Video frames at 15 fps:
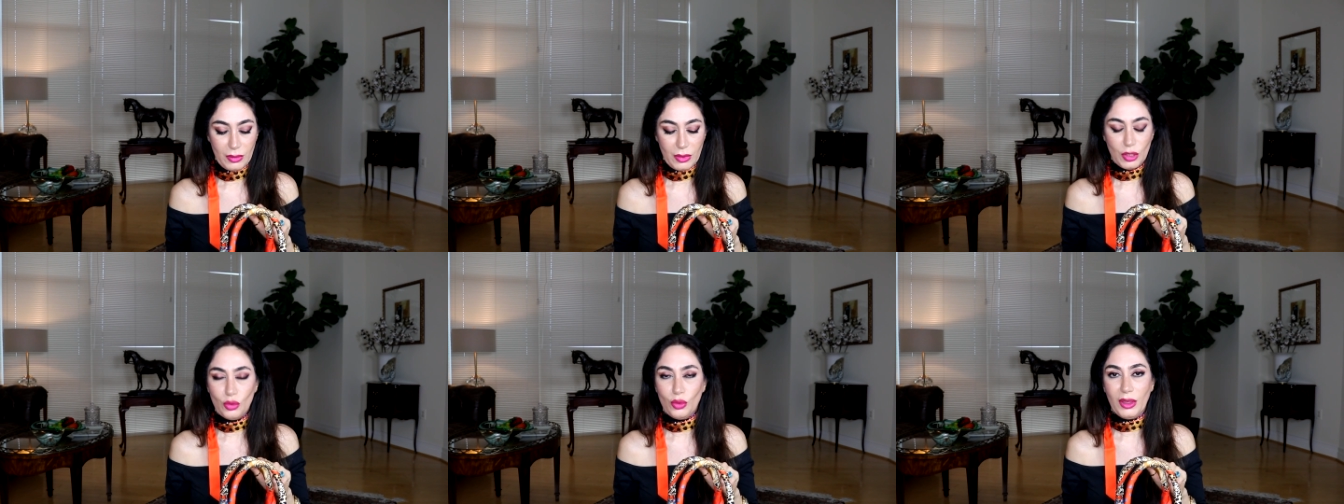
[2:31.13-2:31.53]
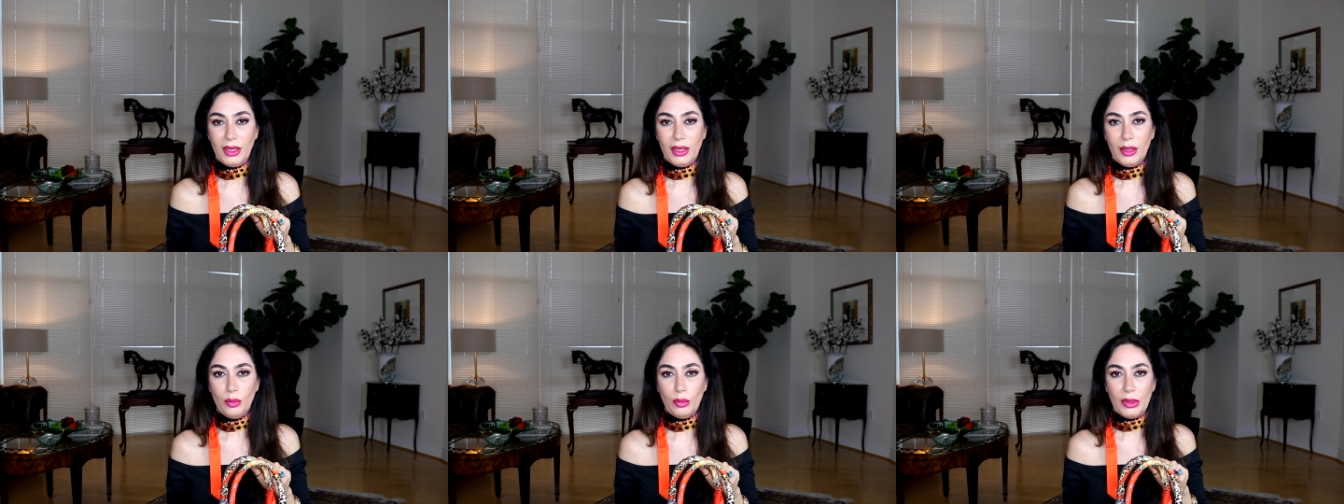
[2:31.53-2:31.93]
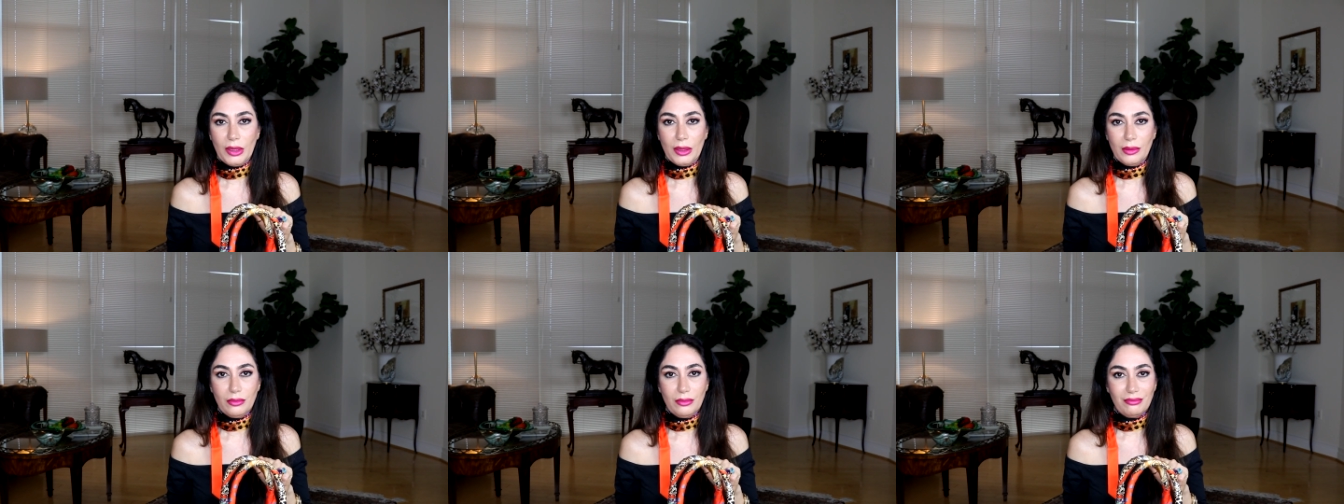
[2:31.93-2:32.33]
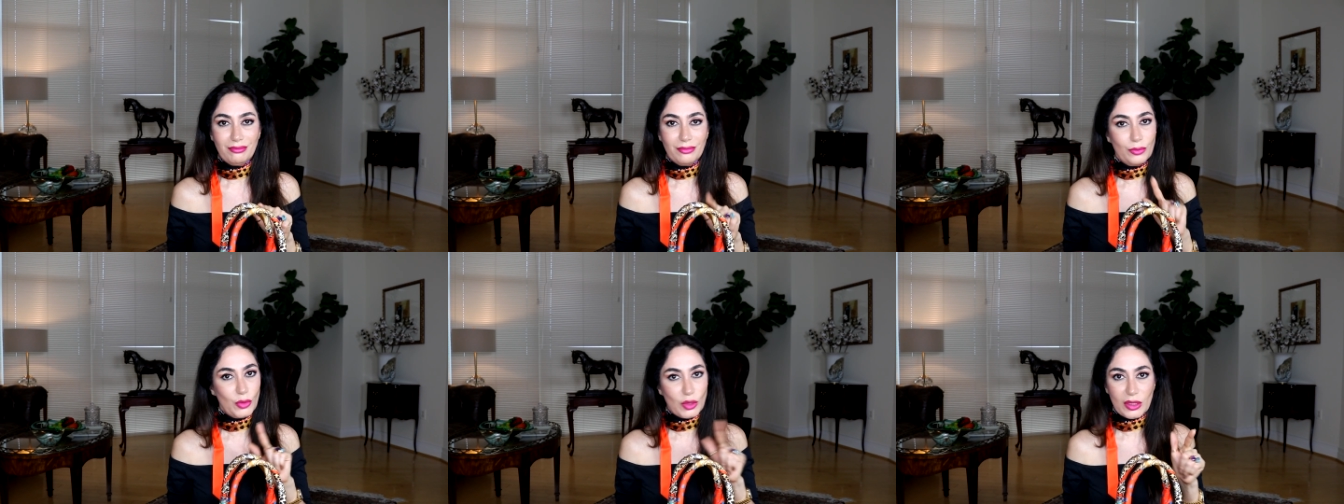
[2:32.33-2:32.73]
toile, but
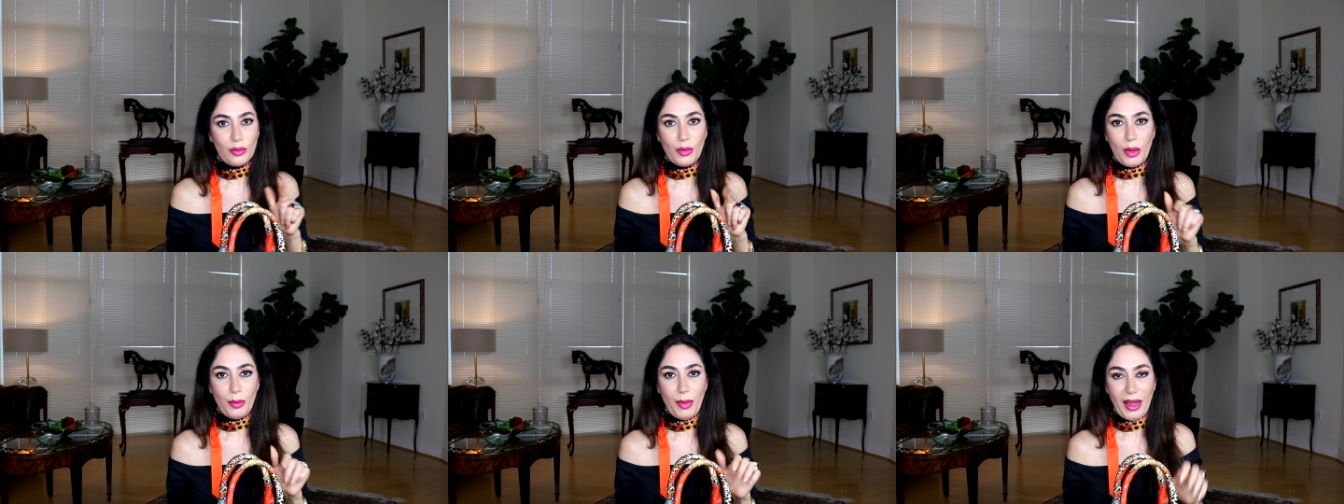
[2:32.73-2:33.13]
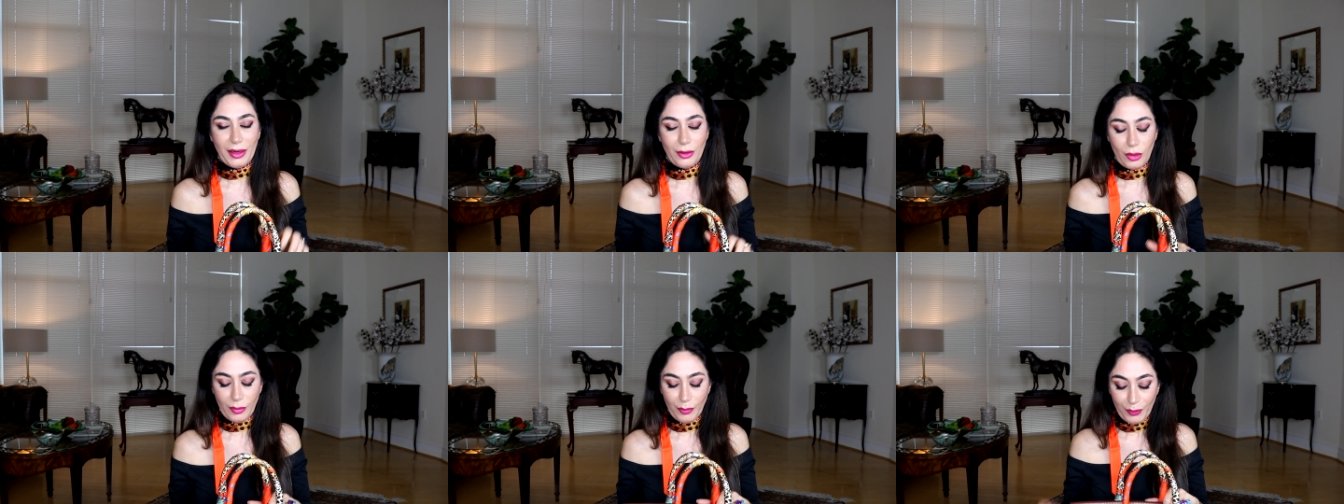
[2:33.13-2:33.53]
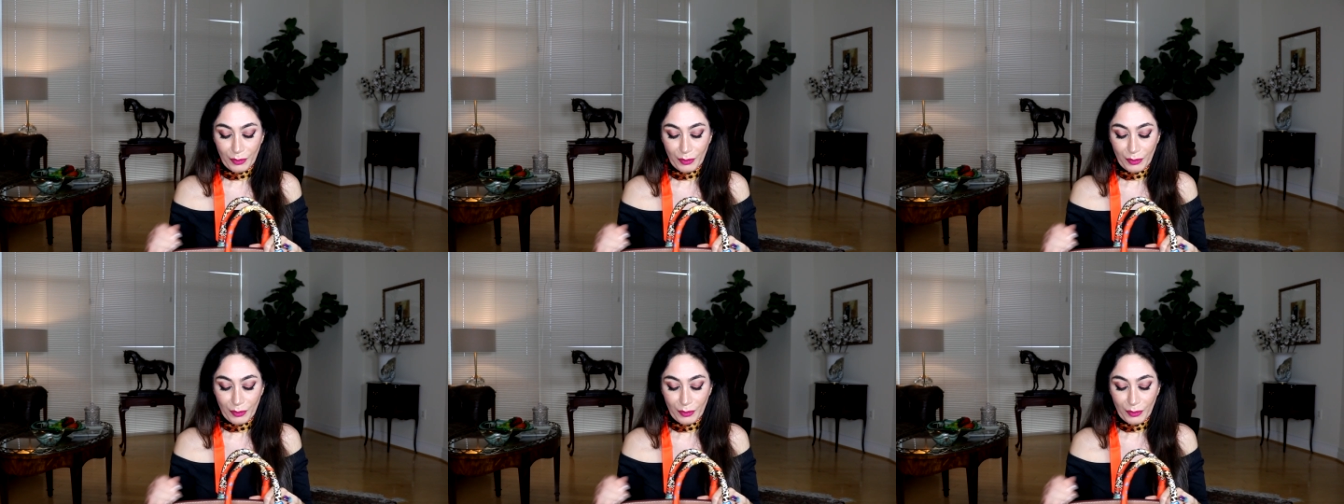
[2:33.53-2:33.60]
most of my bag now.